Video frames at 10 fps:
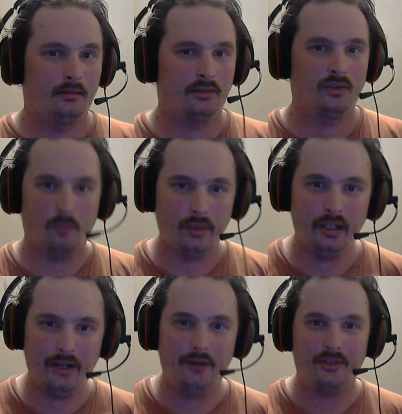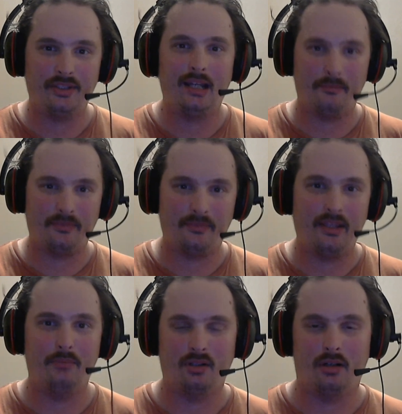So when you hear the same
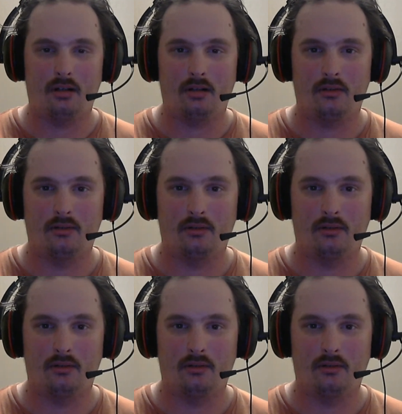theme song